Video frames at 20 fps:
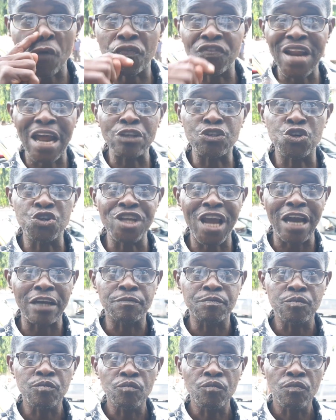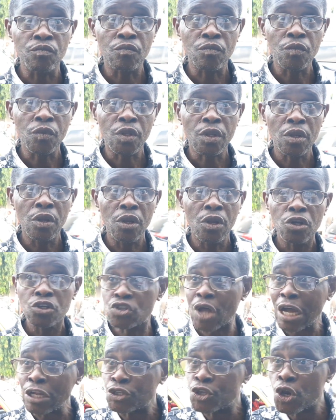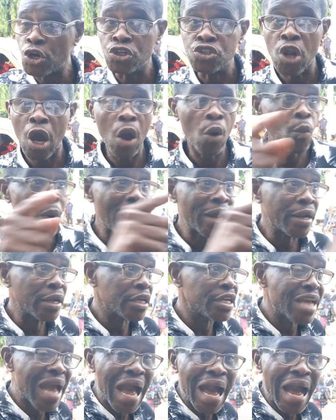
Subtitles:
of Nigeria. Don't you know when